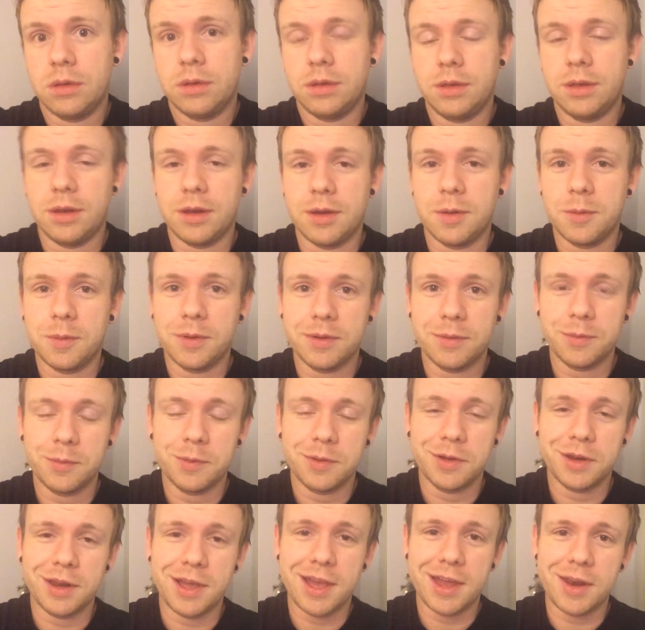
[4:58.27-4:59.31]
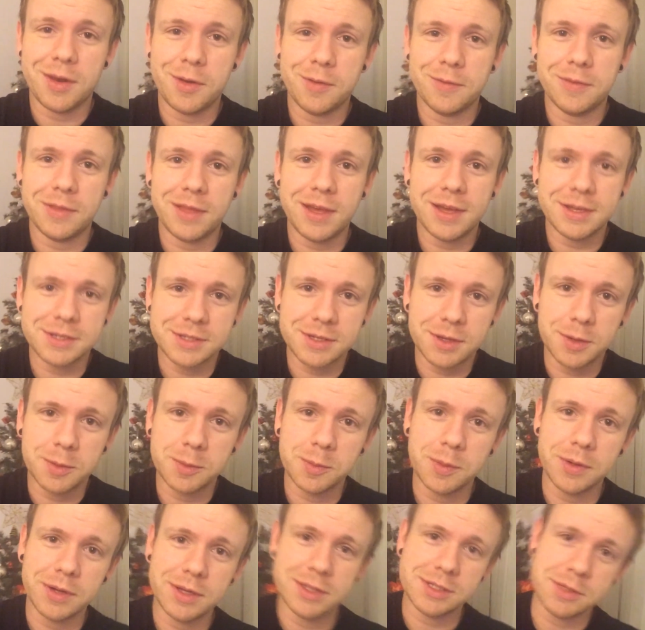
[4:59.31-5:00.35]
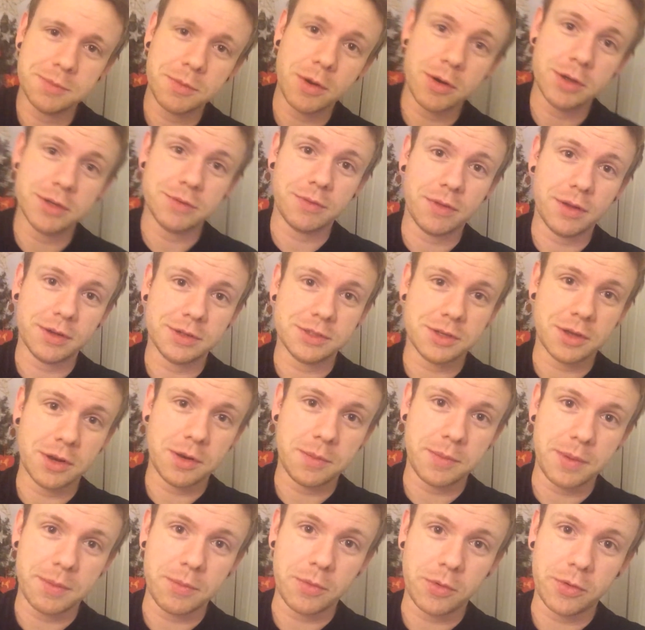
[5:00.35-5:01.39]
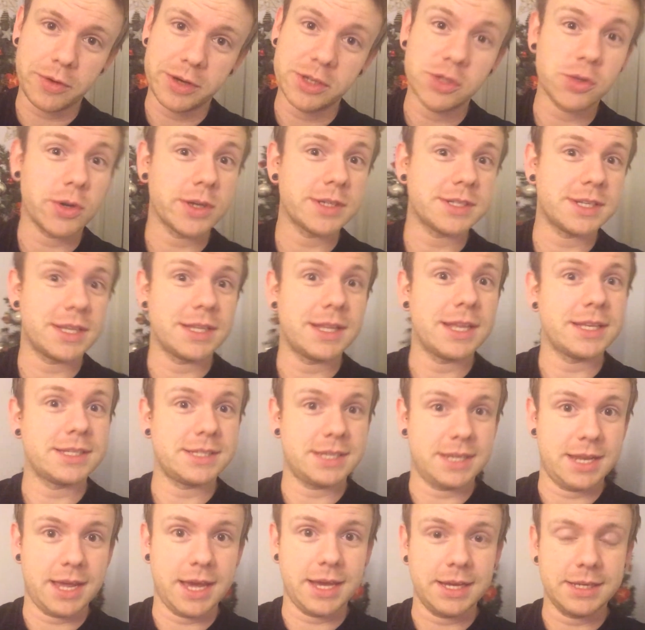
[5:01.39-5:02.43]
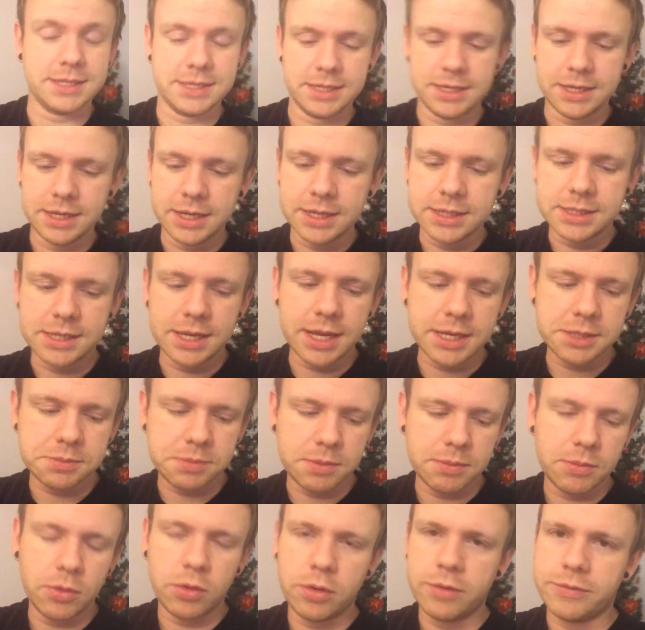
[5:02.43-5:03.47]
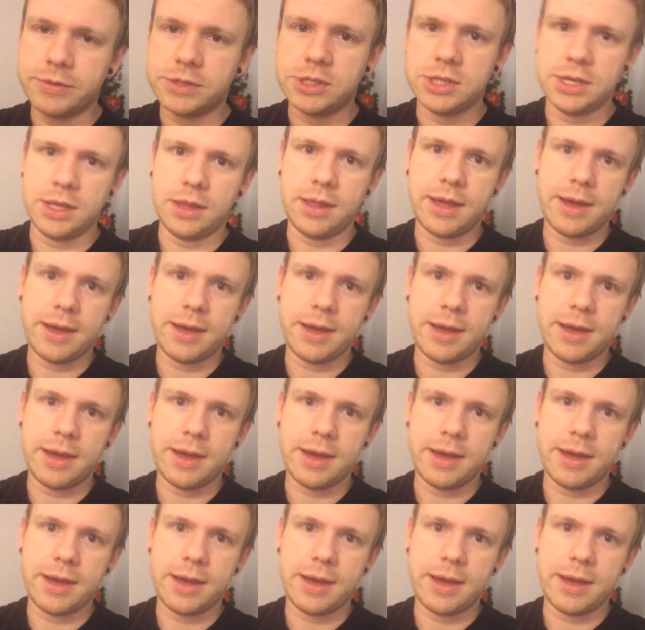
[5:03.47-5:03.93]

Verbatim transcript: you know, we're, we're going to head over there, so uh, tomorrow's vlog's going to be more interesting than today's. Today's been more of a chill